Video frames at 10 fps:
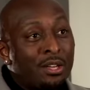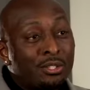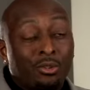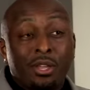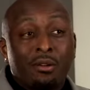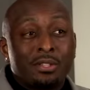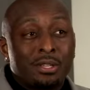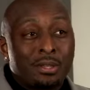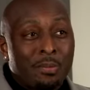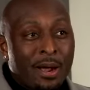So then all of a
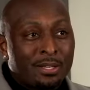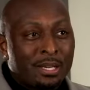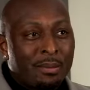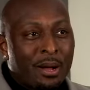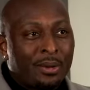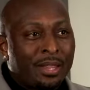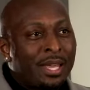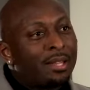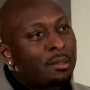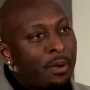sudden the parents come out, and
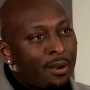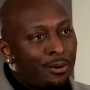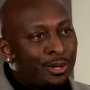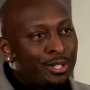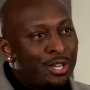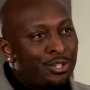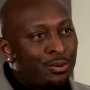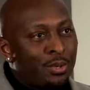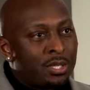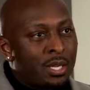then at the parent
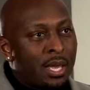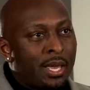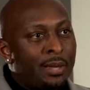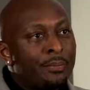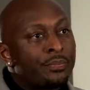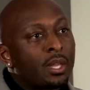orientation we say,